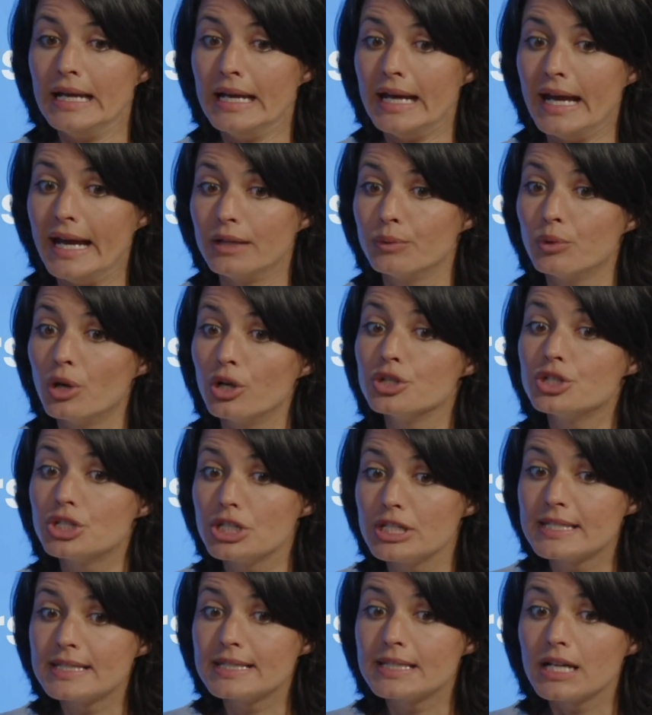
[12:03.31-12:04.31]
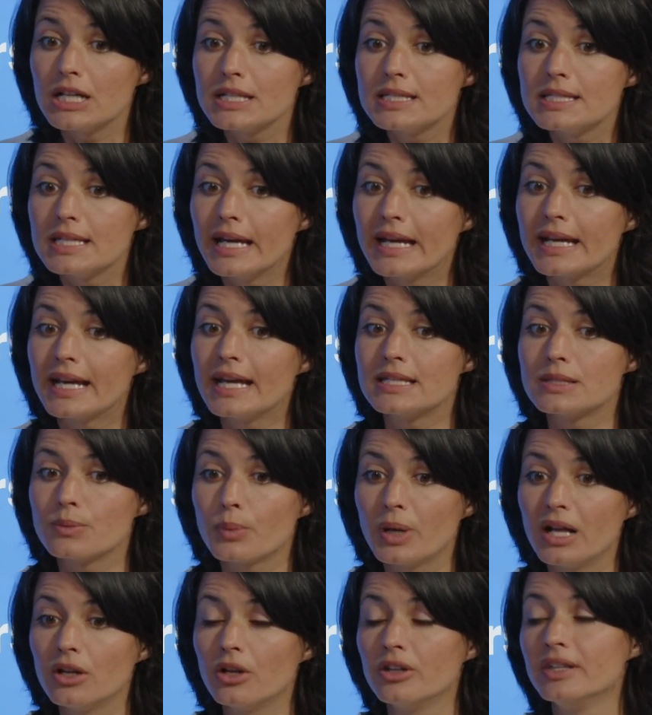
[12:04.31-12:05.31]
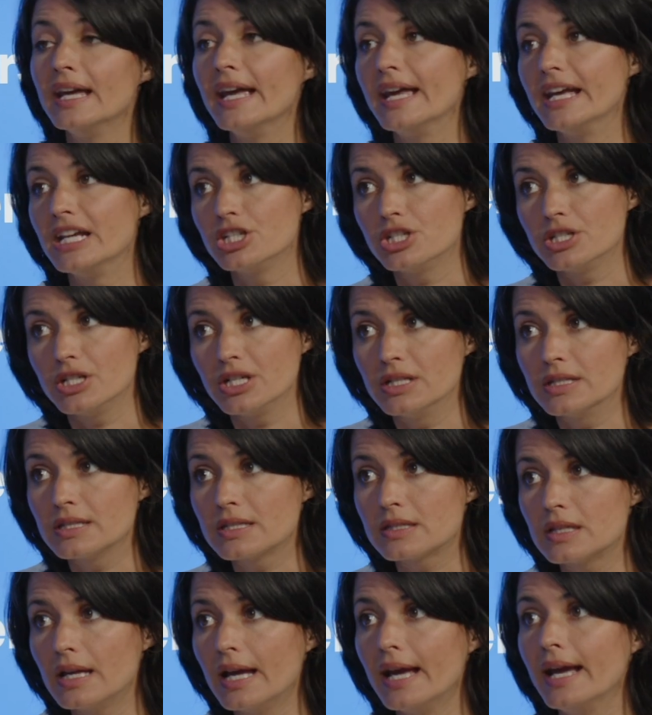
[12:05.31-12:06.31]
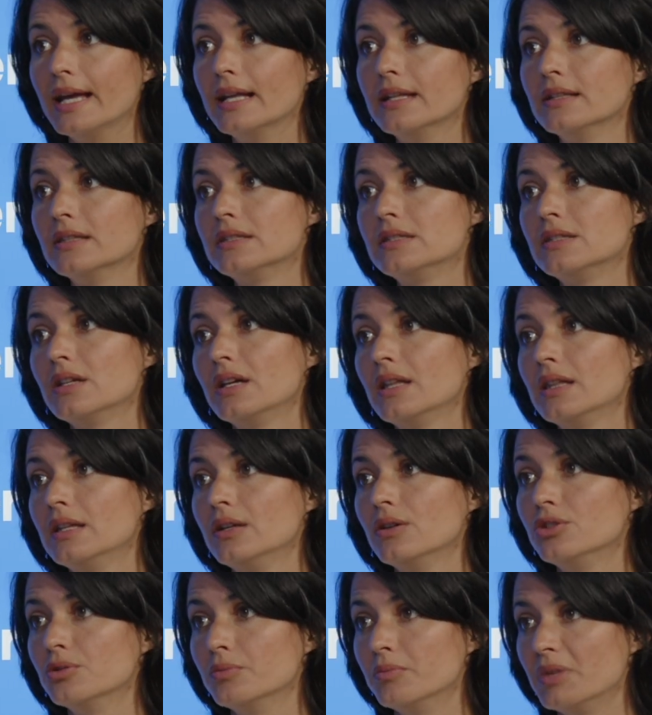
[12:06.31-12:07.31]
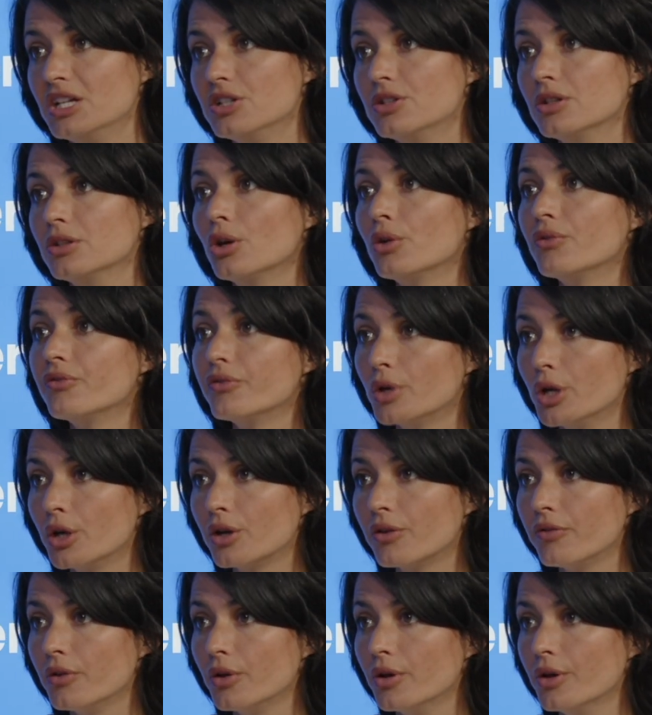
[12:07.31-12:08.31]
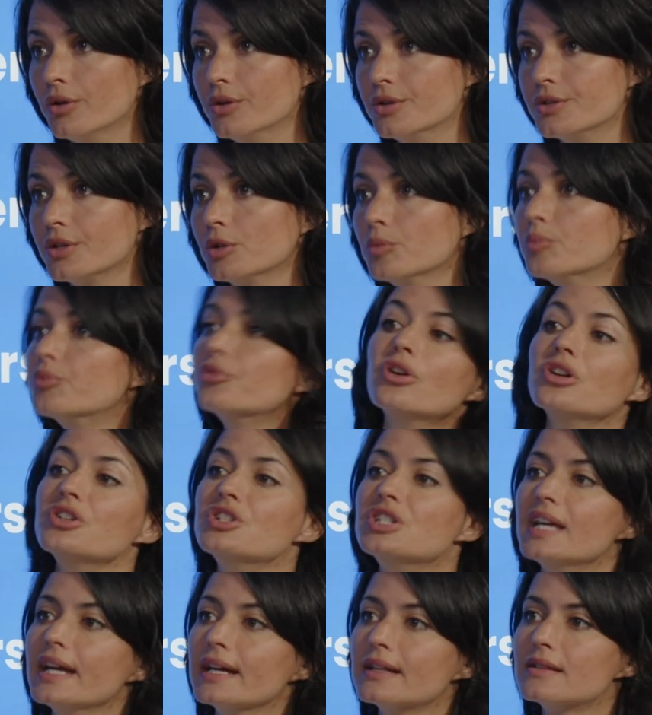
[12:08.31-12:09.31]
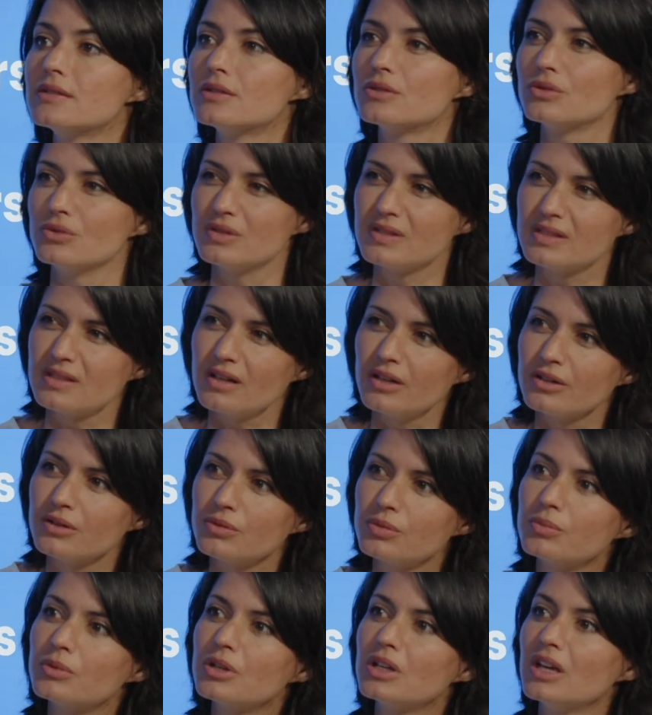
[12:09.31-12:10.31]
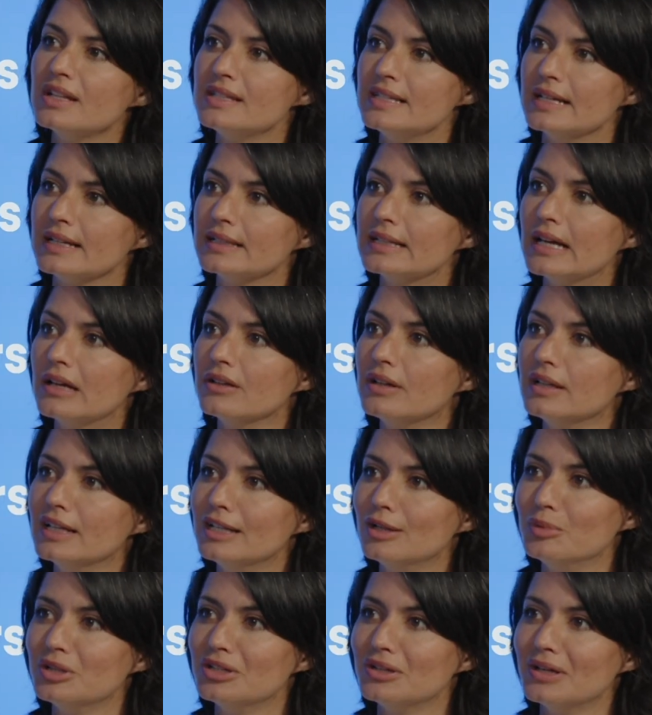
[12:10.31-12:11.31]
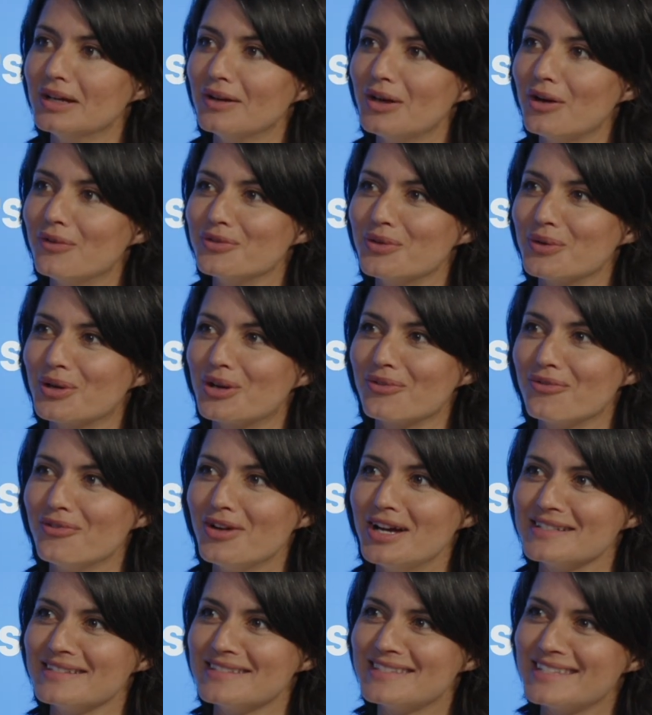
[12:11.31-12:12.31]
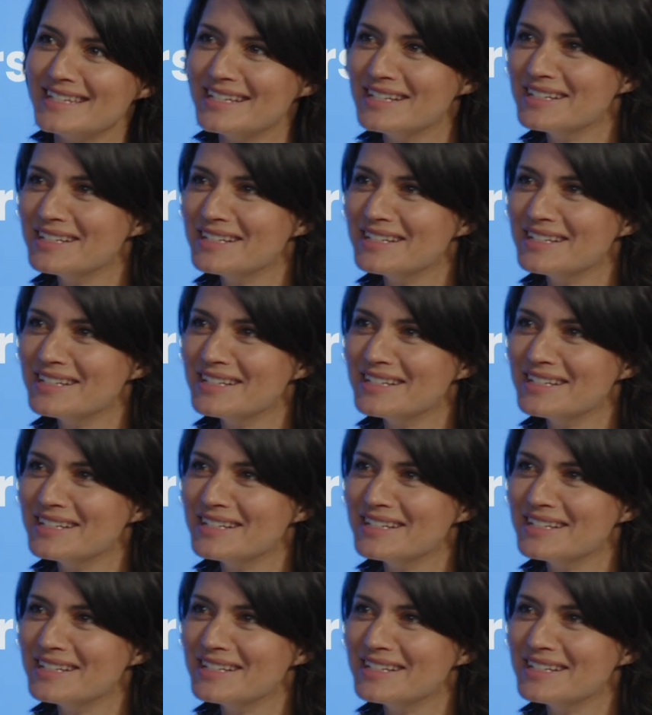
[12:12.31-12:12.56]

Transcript: And we're just starting as well on agents and the automation of workflows on projects to start cutting down a little bit of the grunt